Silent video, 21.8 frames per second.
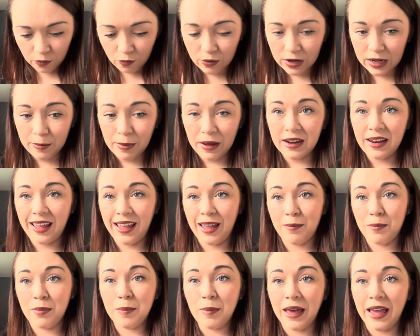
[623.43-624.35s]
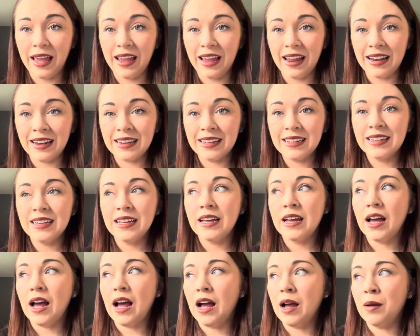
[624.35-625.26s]
really bad hip pain
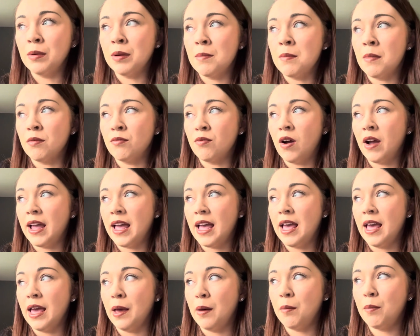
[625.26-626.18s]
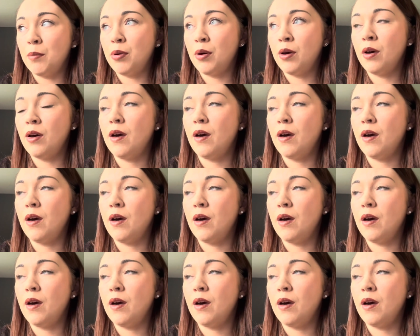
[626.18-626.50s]
in my right hip.